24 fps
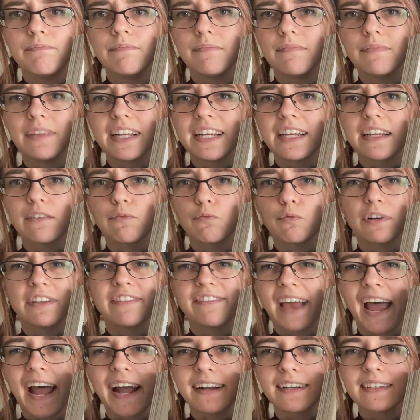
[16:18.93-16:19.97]
like,
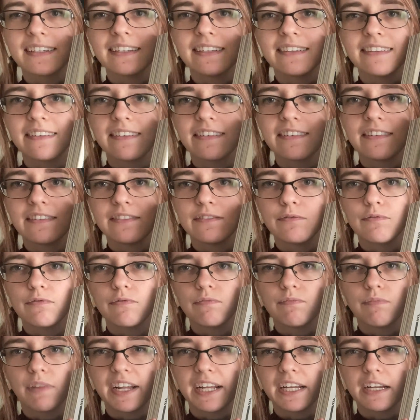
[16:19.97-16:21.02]
redacted,
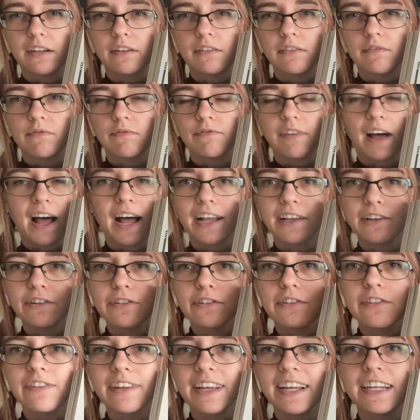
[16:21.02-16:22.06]
like,
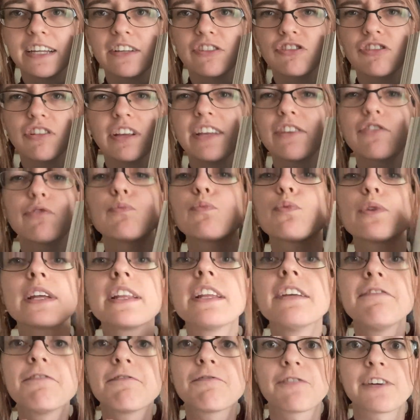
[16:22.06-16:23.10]
files, and it's
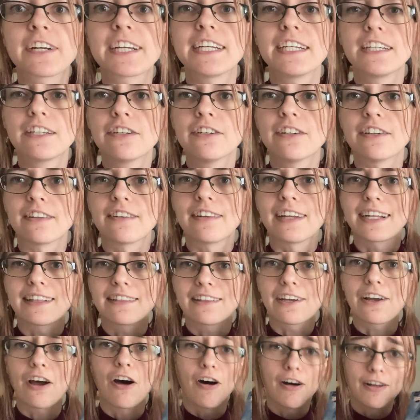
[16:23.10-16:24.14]
really freaking good. Like,
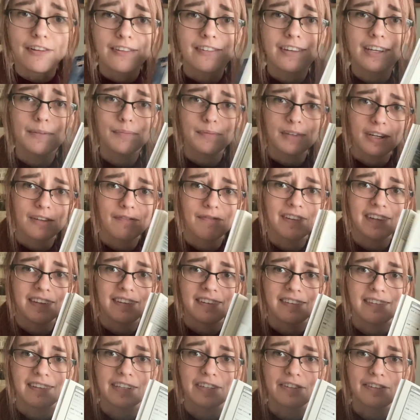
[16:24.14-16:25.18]
the concept of
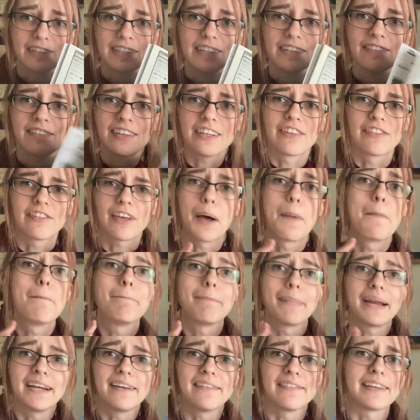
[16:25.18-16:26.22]
this series is
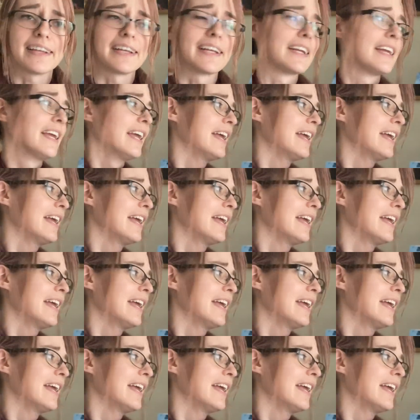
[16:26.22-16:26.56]
amazing,